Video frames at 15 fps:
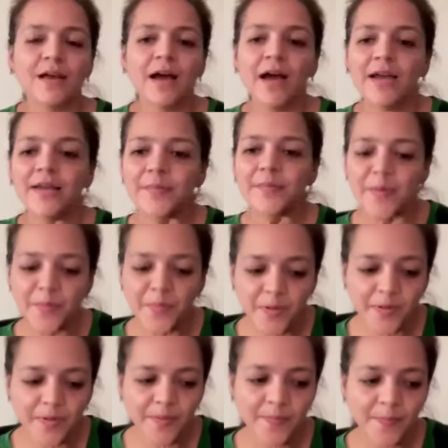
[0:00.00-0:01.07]
I
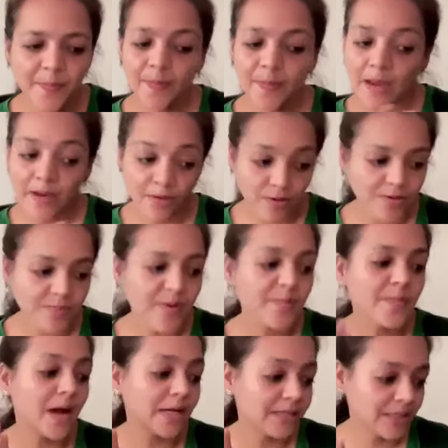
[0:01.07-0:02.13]
not
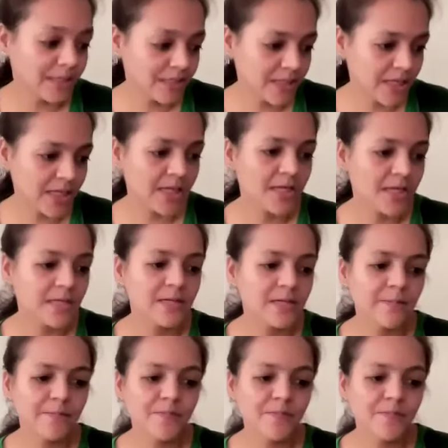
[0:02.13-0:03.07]
remember, I just say it.